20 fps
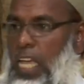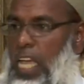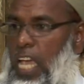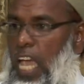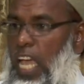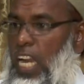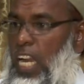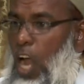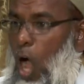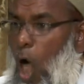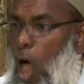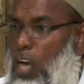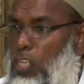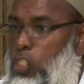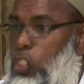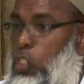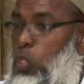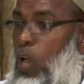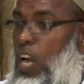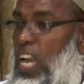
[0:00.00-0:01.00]
It
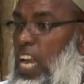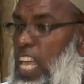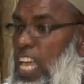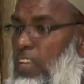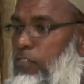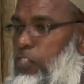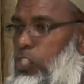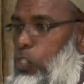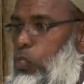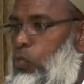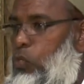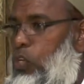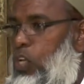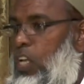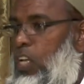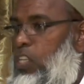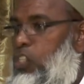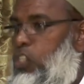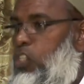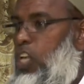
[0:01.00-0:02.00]
also leaves you.
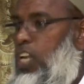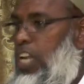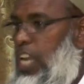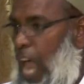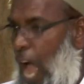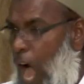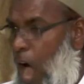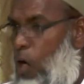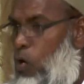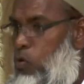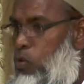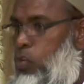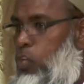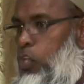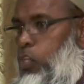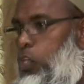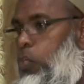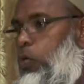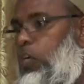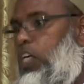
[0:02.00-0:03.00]
So now
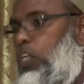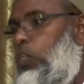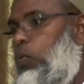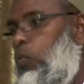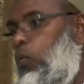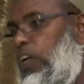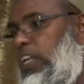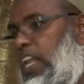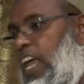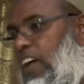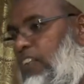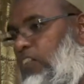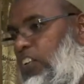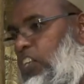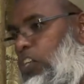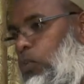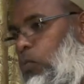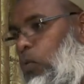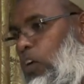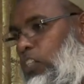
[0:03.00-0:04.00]
you can do whatever
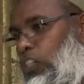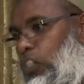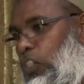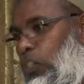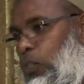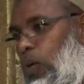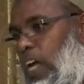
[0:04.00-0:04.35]
you want to do.